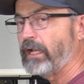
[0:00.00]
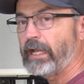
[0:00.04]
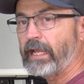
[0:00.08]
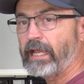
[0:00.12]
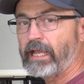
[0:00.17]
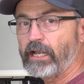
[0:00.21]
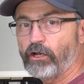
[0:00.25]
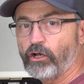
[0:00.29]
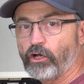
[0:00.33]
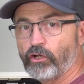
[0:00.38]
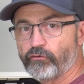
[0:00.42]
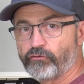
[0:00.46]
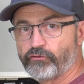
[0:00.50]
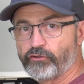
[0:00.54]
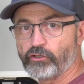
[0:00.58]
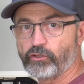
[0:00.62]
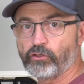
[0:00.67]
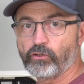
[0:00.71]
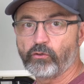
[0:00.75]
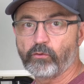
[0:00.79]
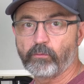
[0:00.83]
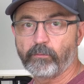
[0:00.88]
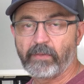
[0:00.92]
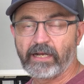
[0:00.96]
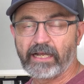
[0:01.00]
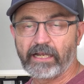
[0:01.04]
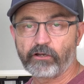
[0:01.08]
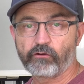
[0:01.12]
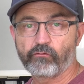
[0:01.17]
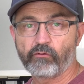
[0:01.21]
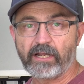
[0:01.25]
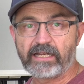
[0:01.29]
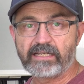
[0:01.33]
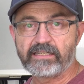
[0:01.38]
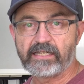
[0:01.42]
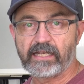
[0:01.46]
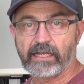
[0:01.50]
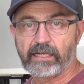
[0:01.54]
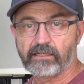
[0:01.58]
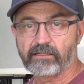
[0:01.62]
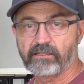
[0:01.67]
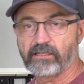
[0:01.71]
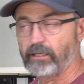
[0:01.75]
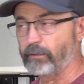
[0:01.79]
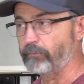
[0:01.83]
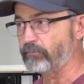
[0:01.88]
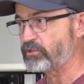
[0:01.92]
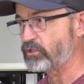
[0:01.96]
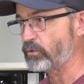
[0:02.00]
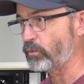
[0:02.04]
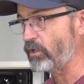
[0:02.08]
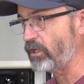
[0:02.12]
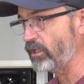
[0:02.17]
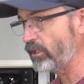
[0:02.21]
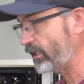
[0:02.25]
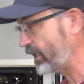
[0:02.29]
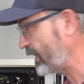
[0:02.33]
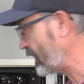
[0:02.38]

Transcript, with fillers: and I'll do my gray tank dump. So all